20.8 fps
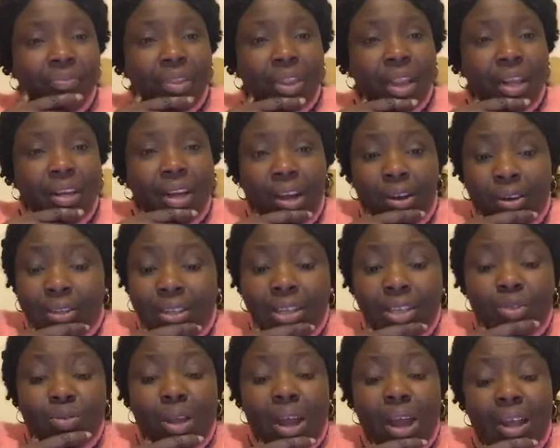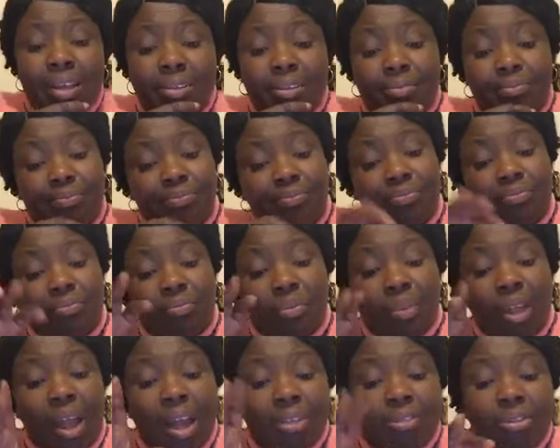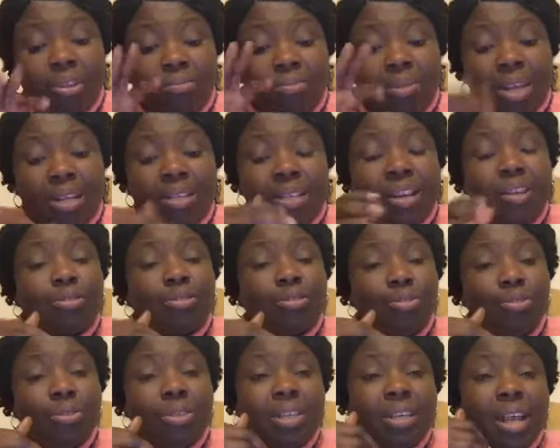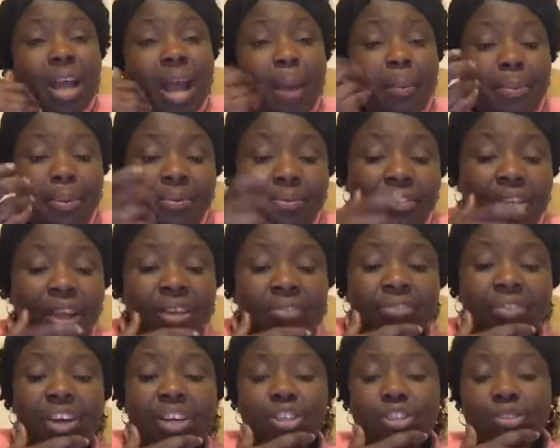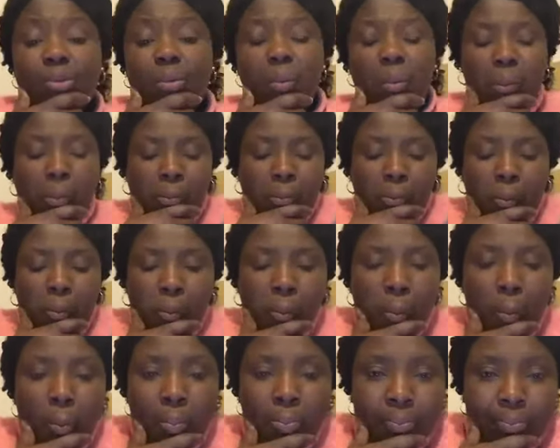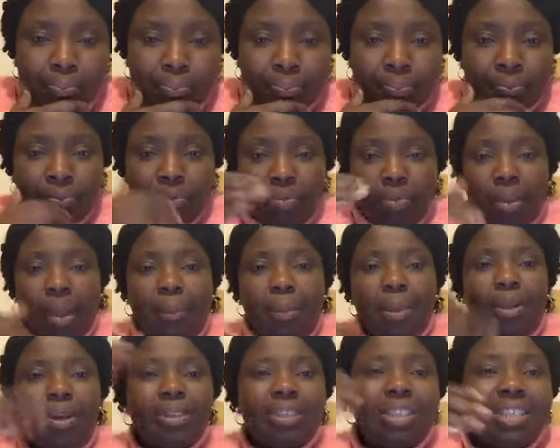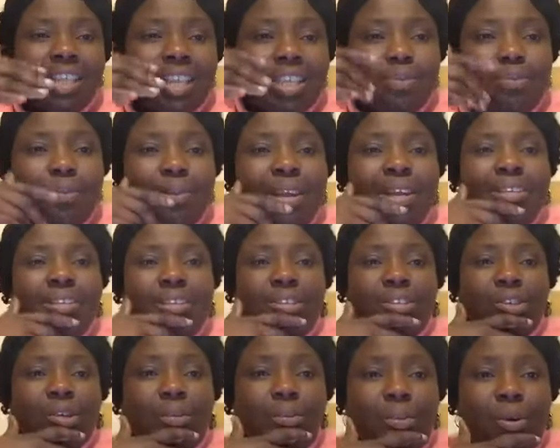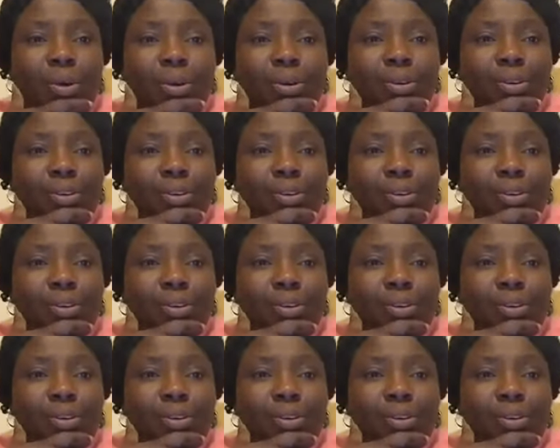Now, this is why I sometimes like to use the Amplified Version, because it explains some more.